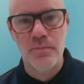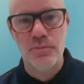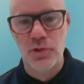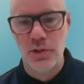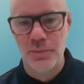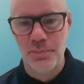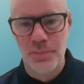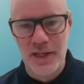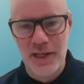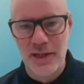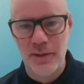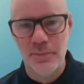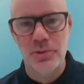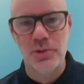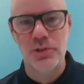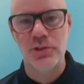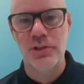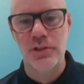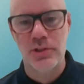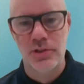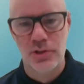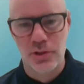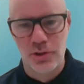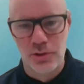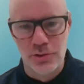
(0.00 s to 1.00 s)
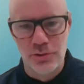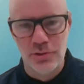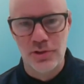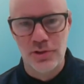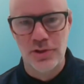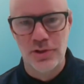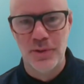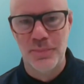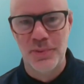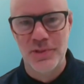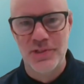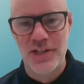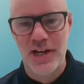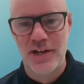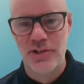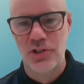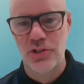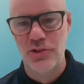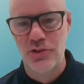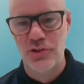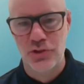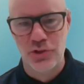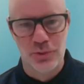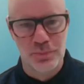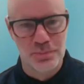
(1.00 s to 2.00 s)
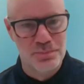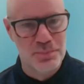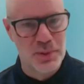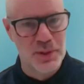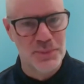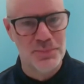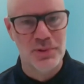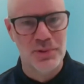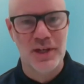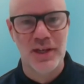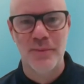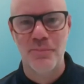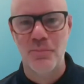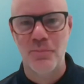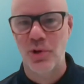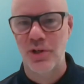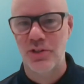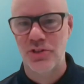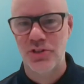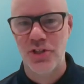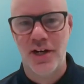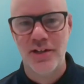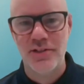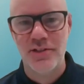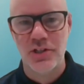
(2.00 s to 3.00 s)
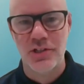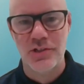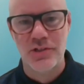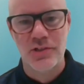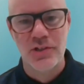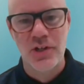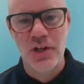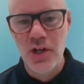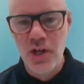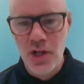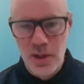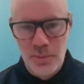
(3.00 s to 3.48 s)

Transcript: to be able to include in the possession so people get more touches.